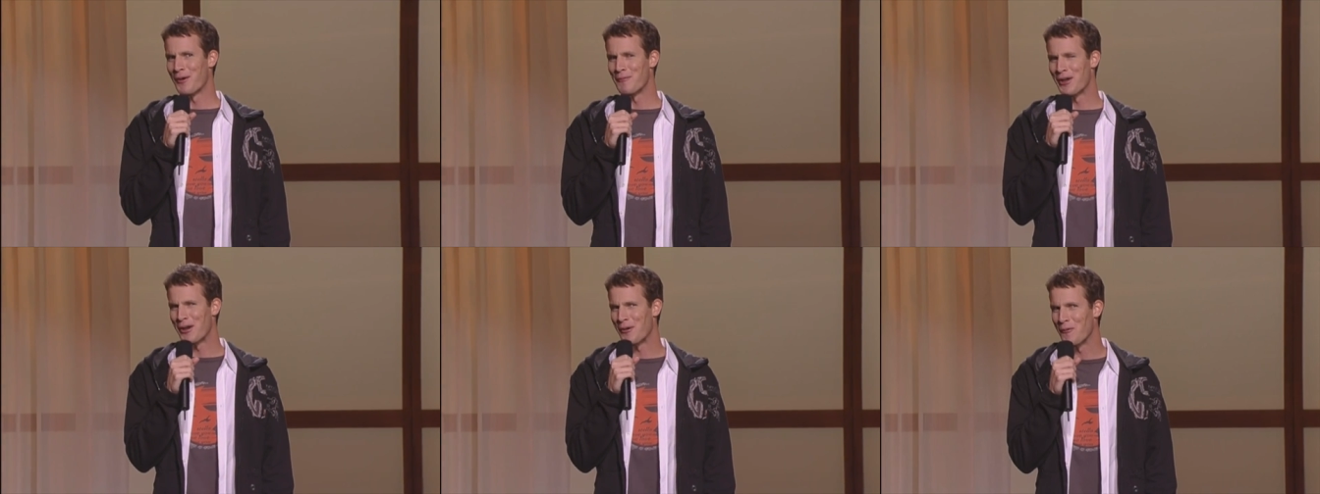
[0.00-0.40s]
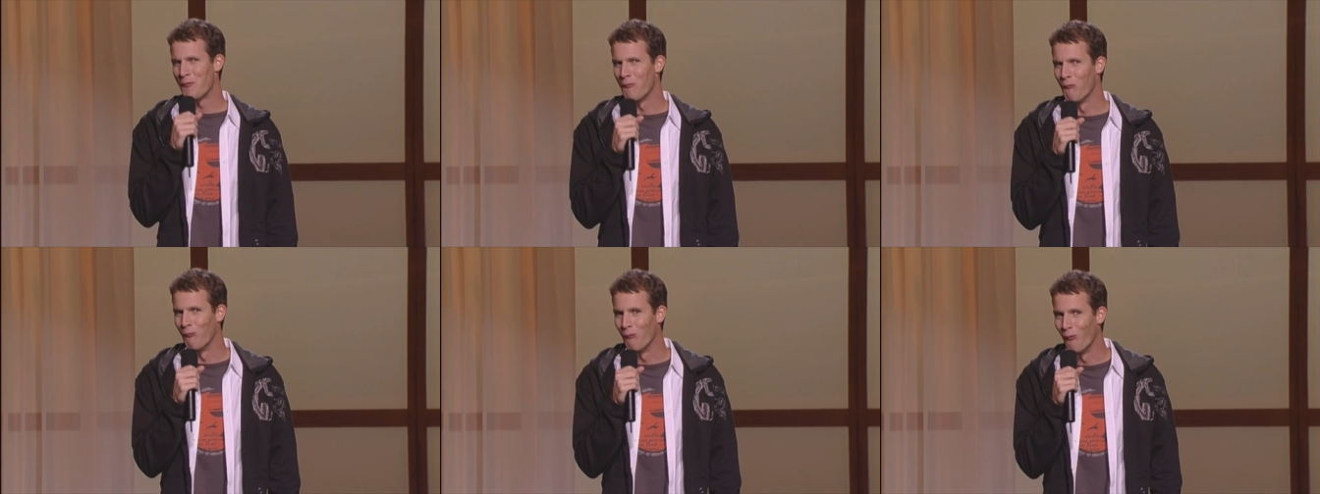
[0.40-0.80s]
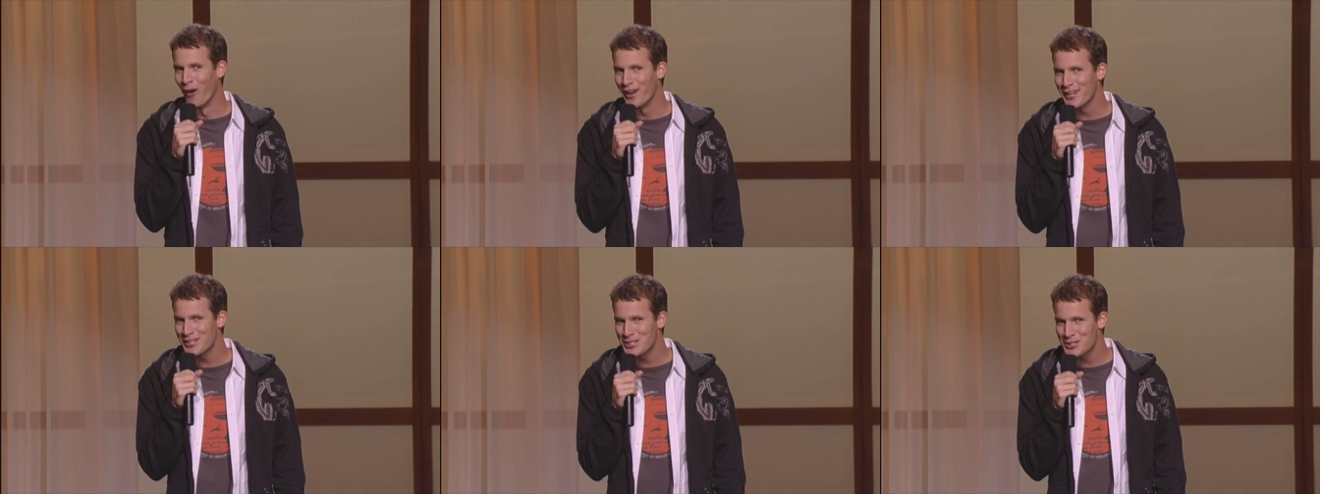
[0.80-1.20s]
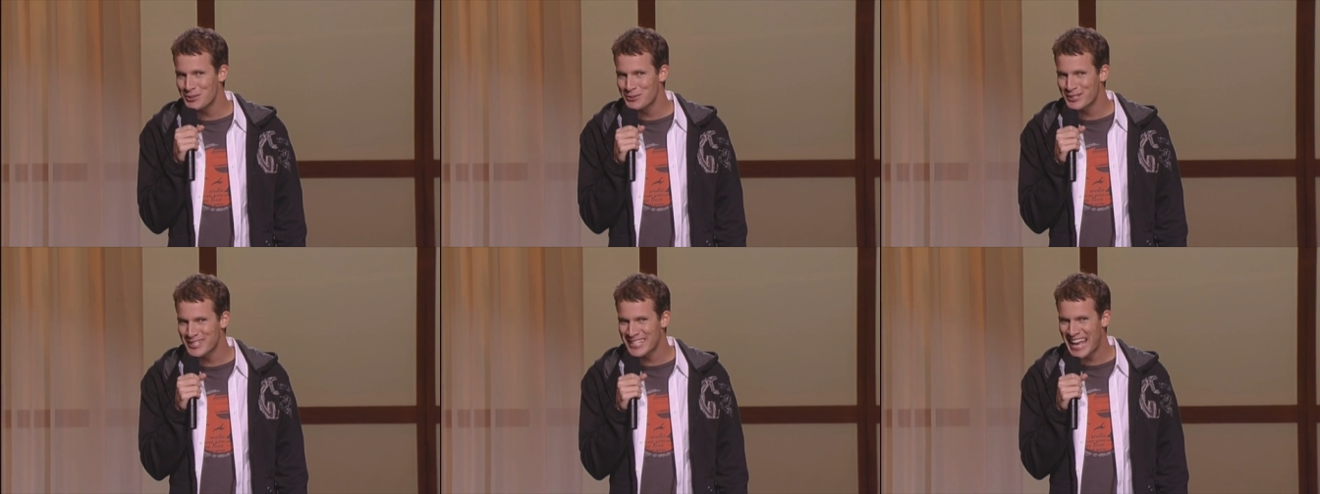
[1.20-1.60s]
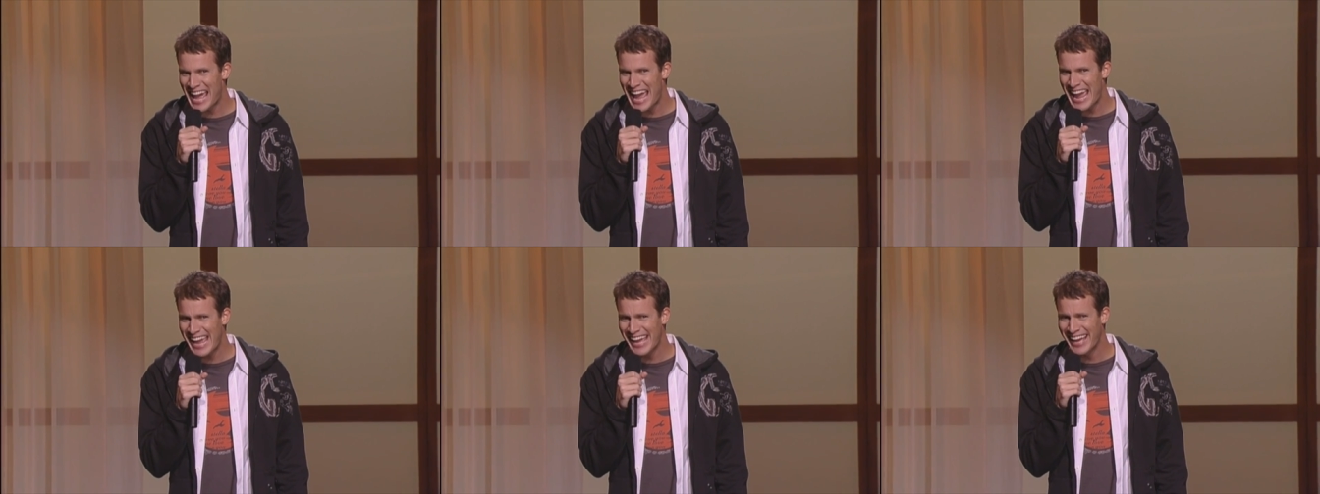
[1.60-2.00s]
I'm like, what did you
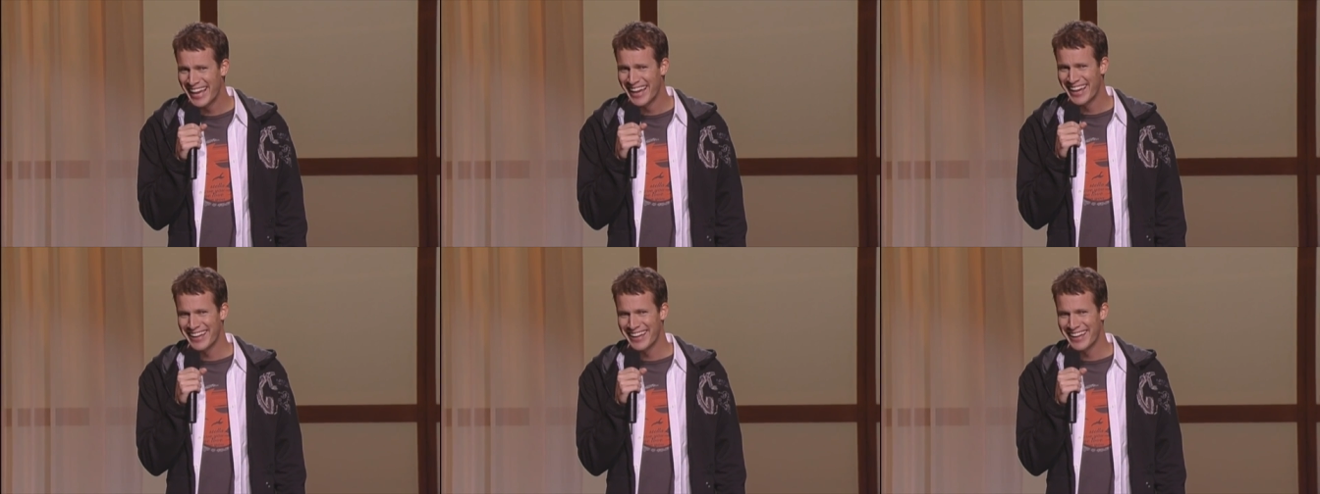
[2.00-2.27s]
say?